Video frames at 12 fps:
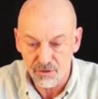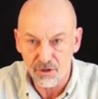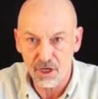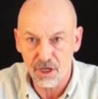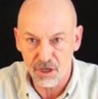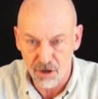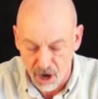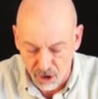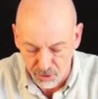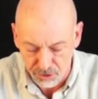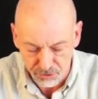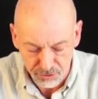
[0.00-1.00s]
the
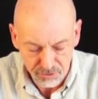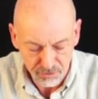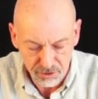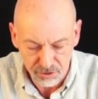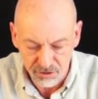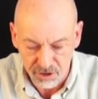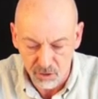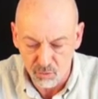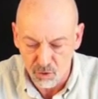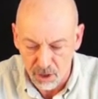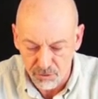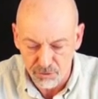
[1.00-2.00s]
current that is going to
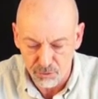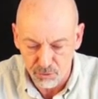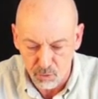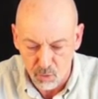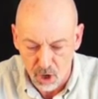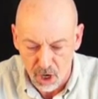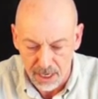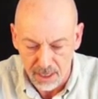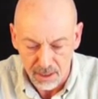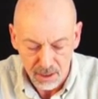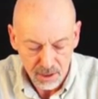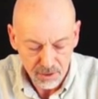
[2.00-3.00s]
run through the wire.